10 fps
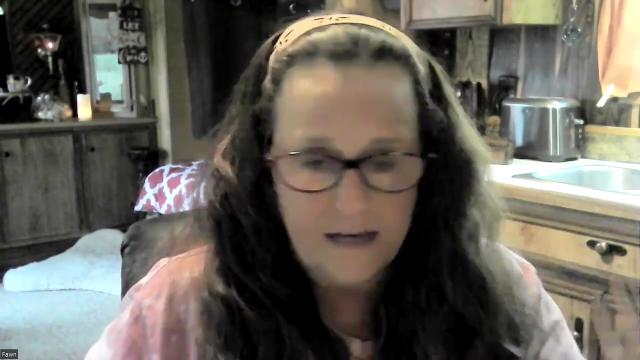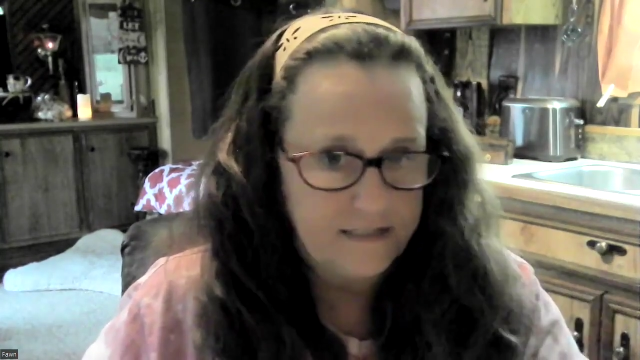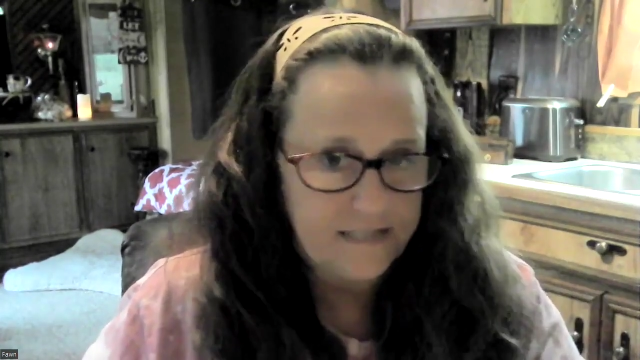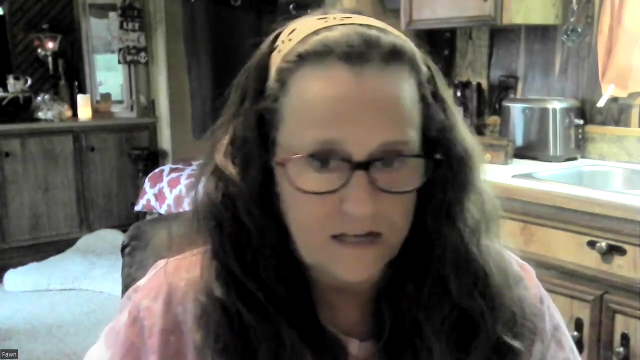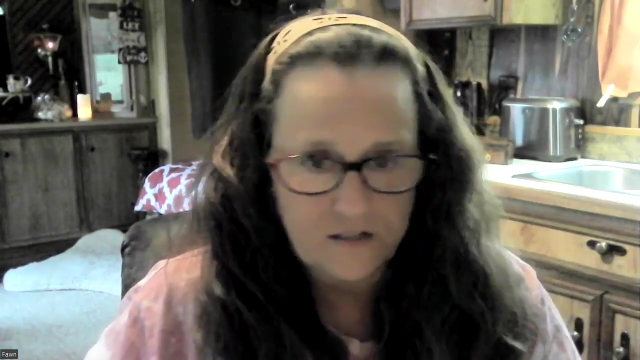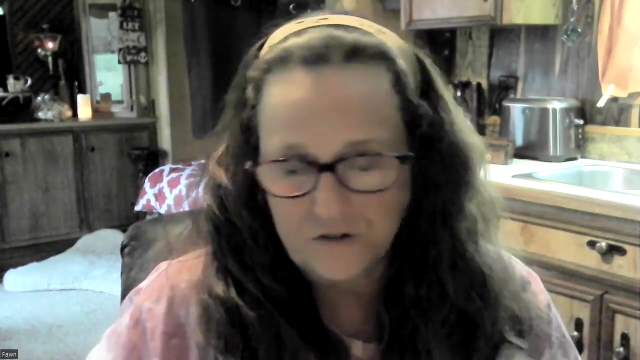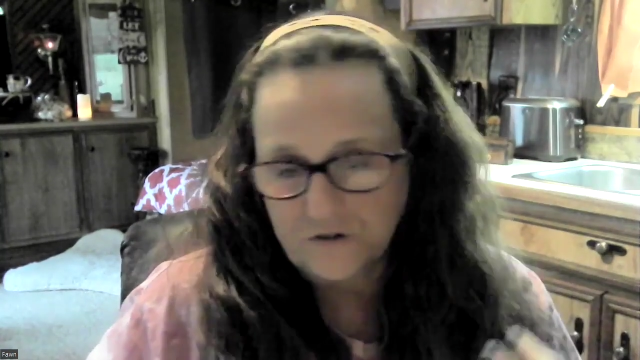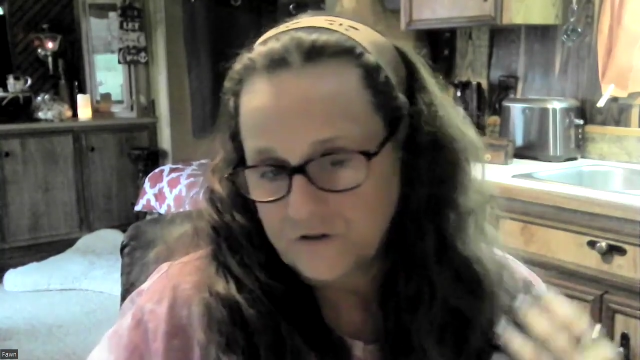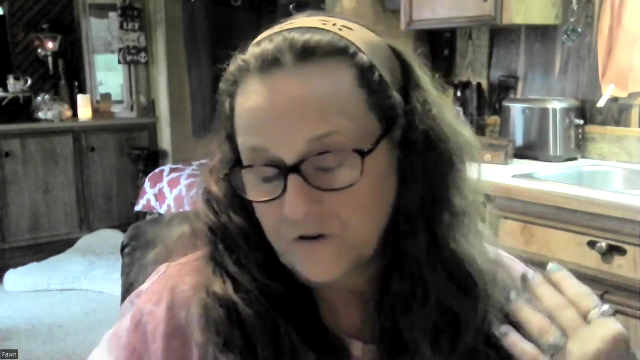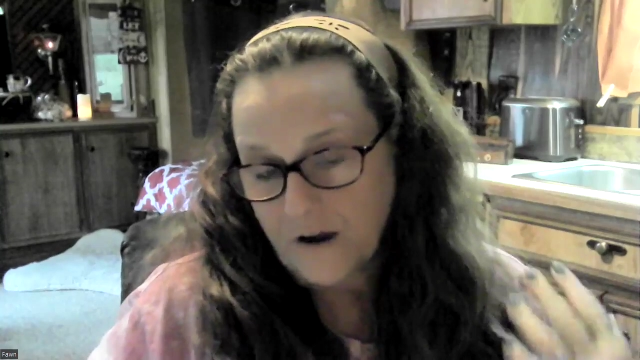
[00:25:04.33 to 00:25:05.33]

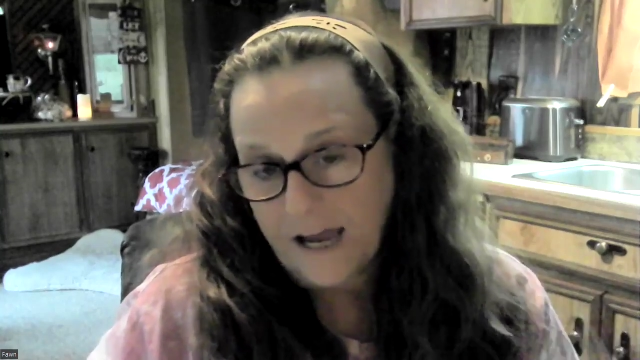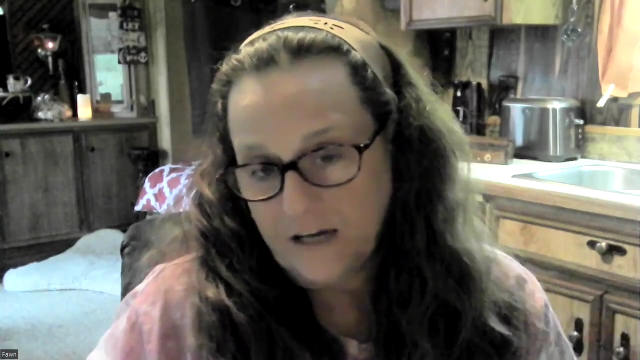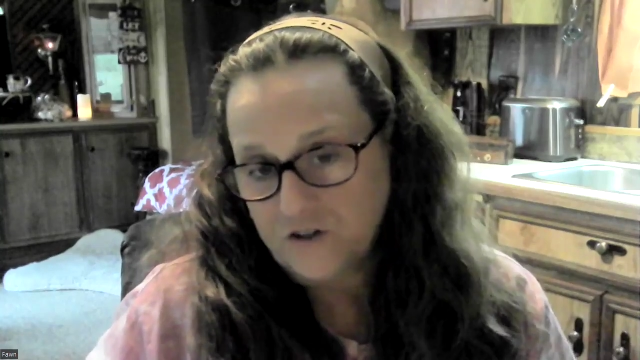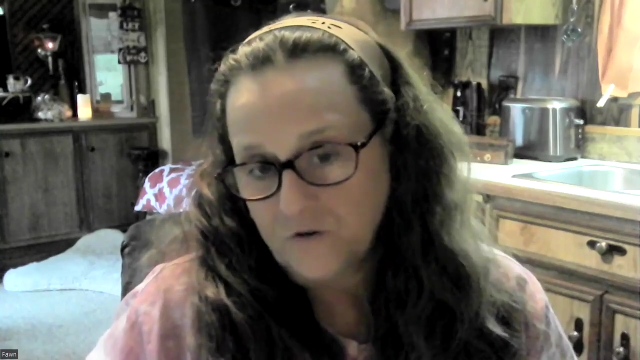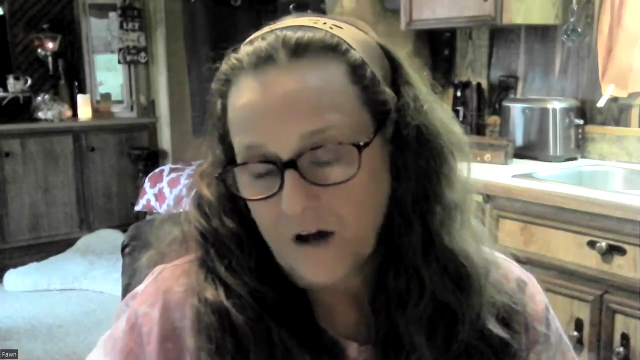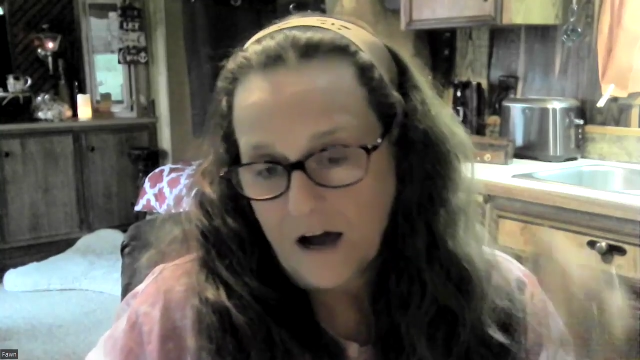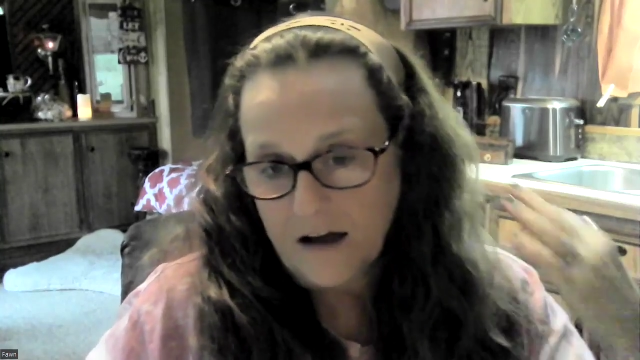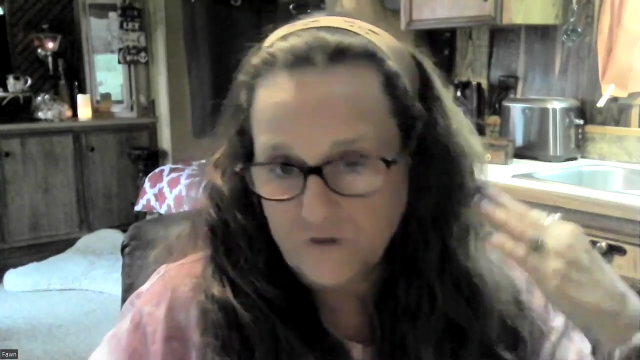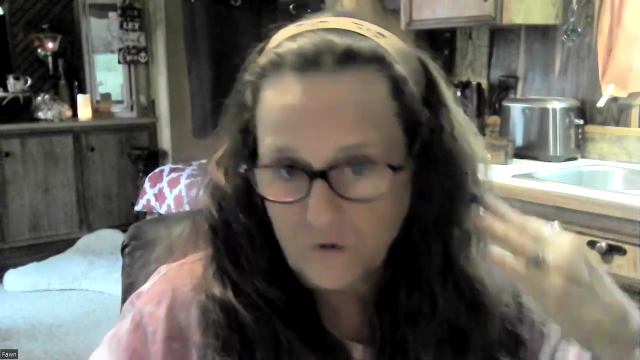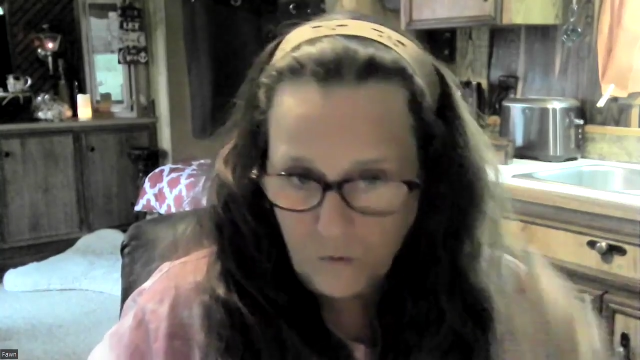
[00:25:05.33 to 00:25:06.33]
ancestors or angel
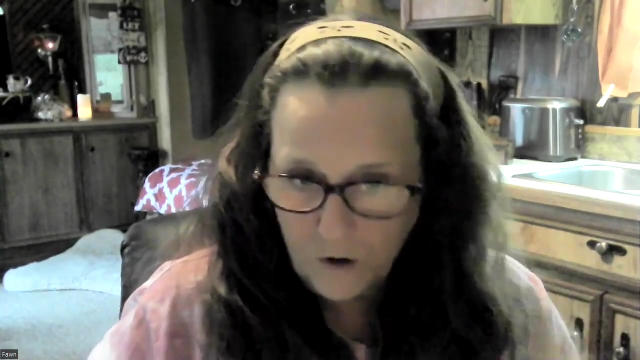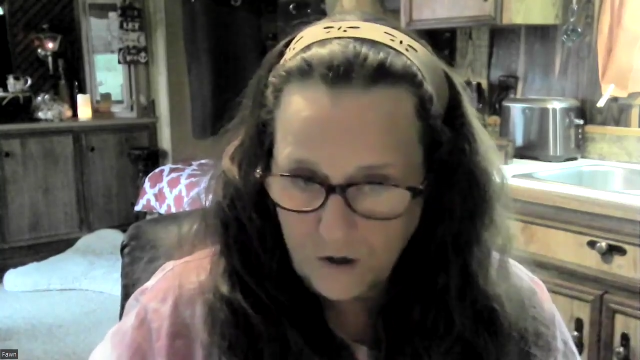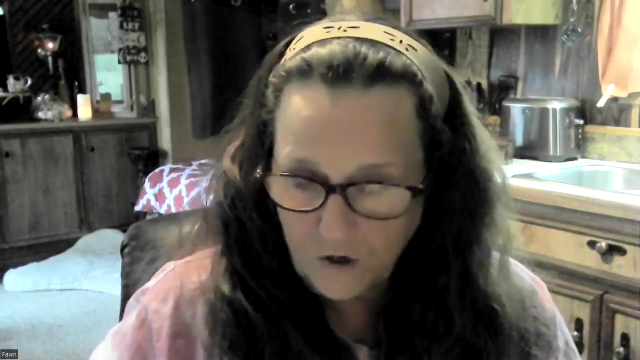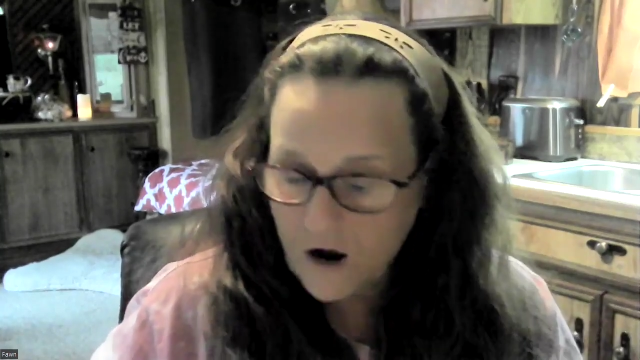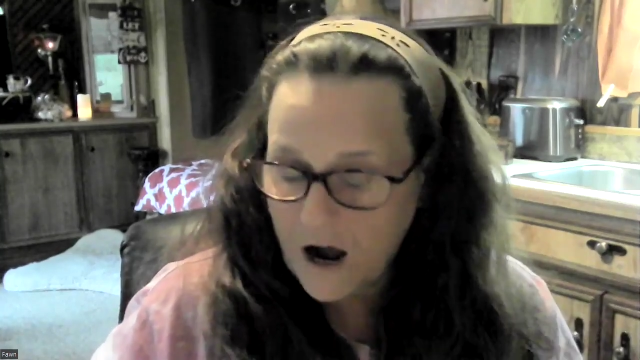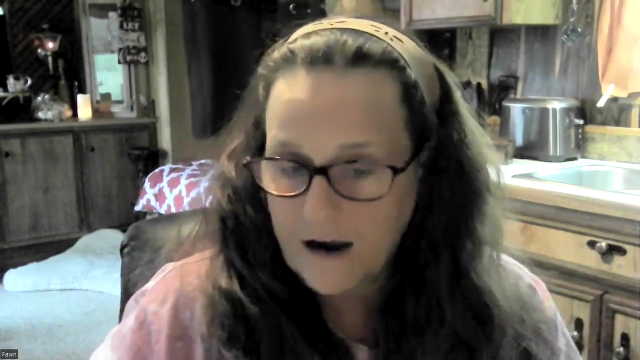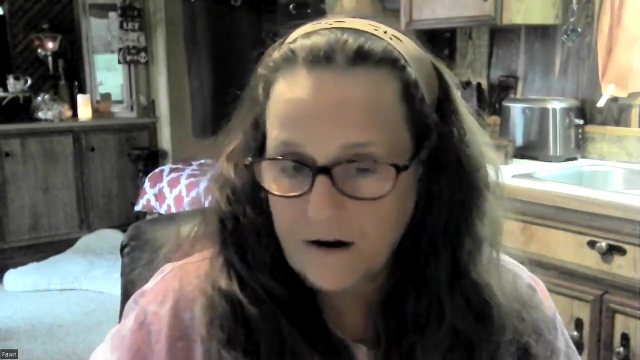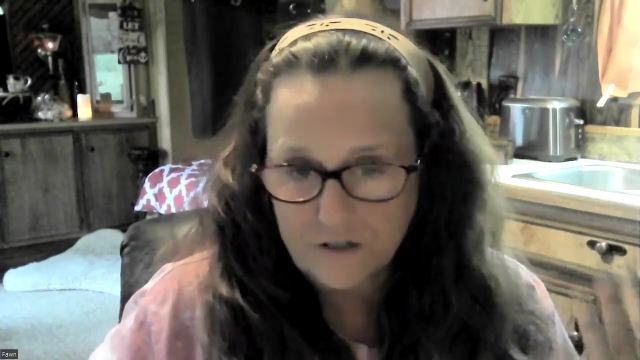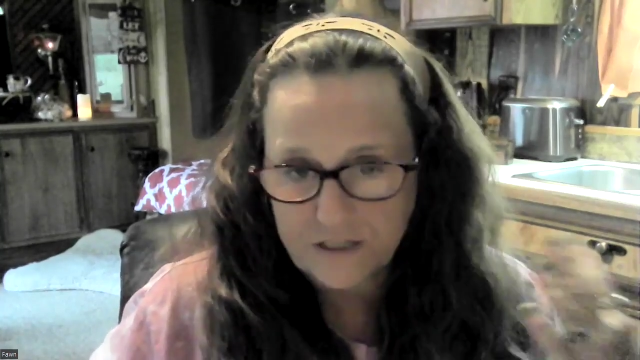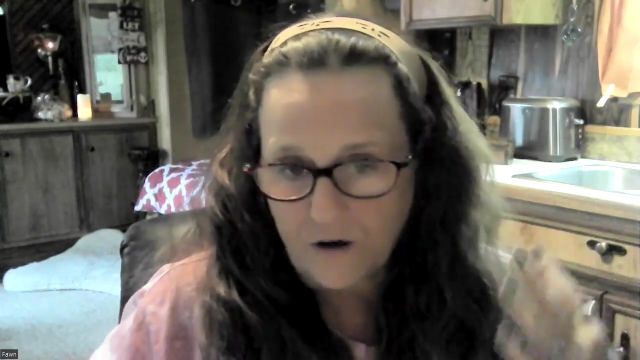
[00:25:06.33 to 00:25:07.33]
guides or what your
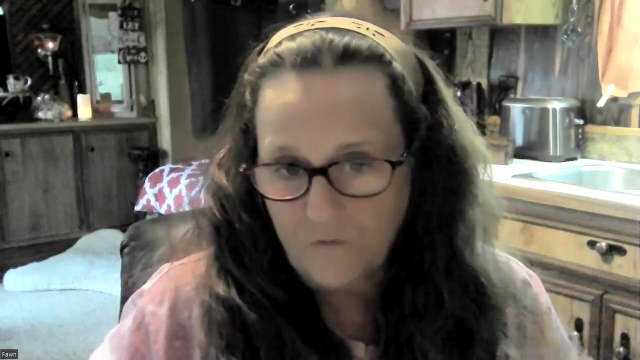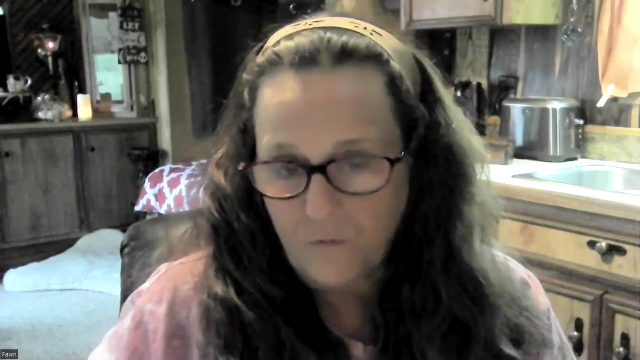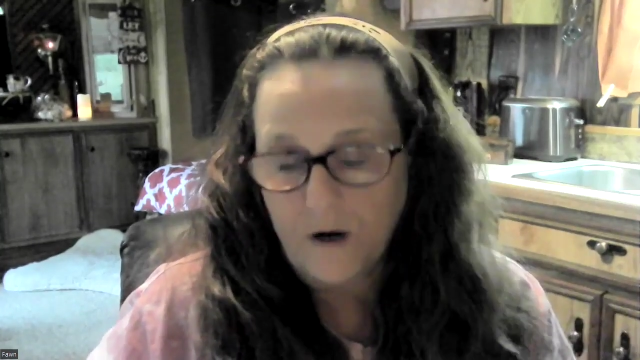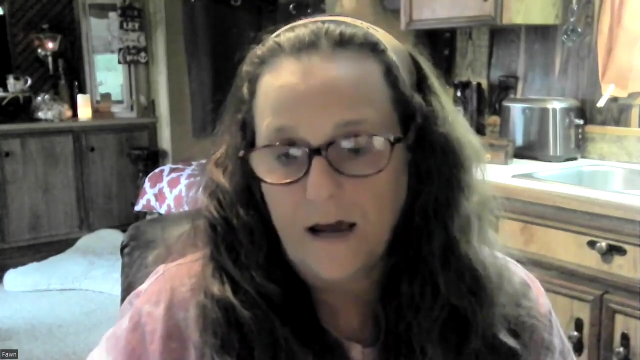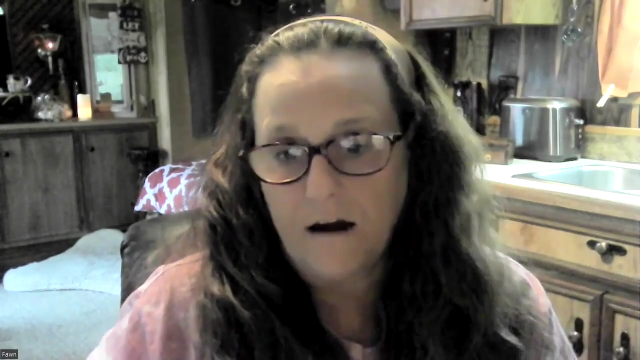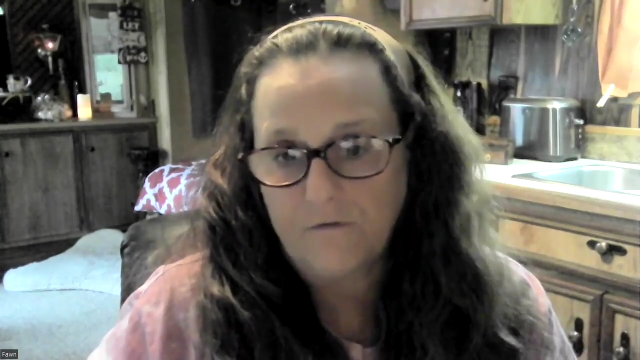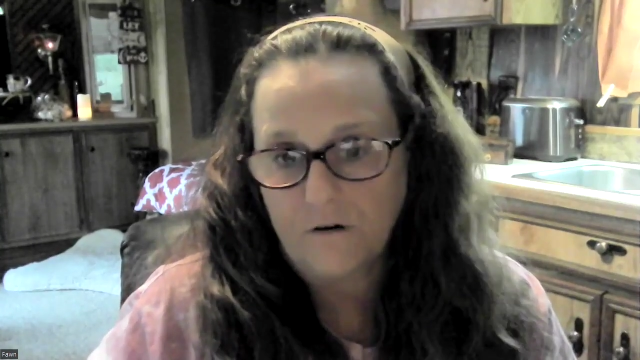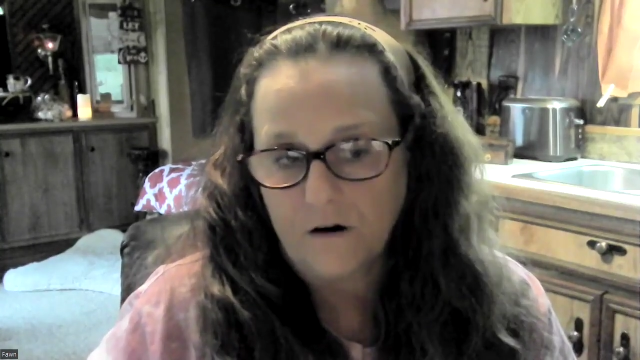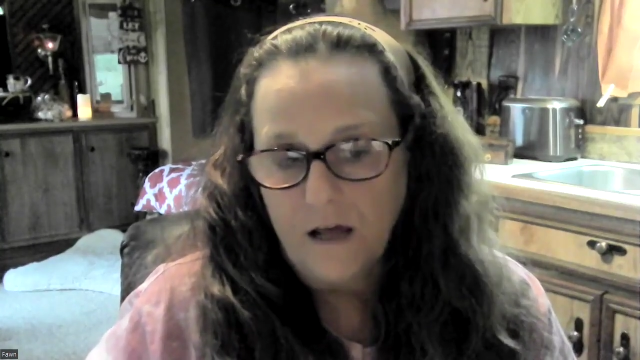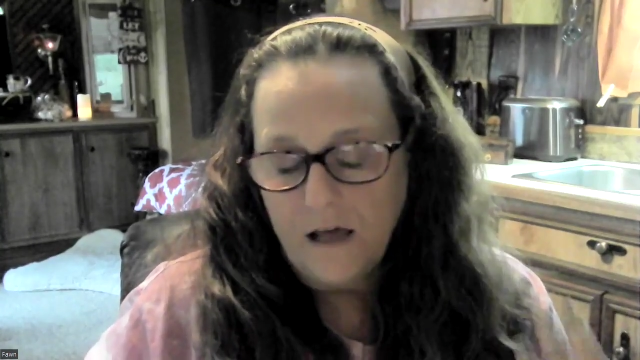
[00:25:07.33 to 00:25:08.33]
higher self
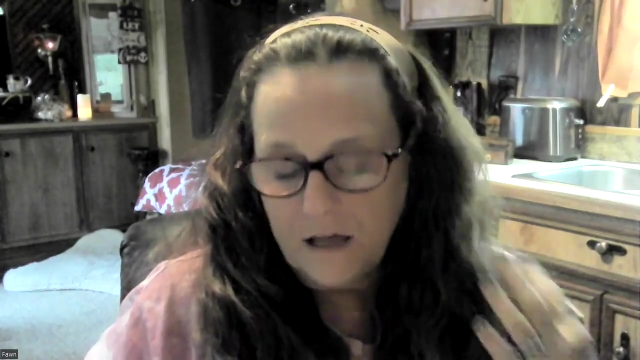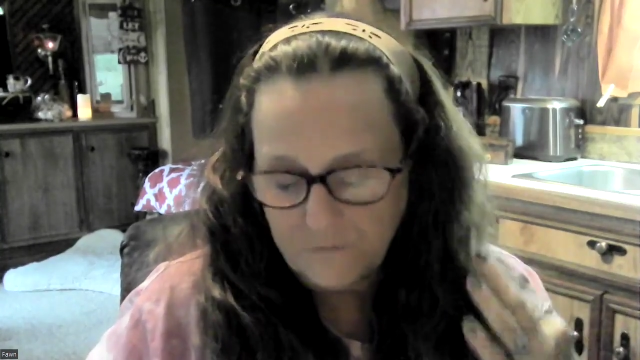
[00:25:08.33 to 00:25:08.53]
whatever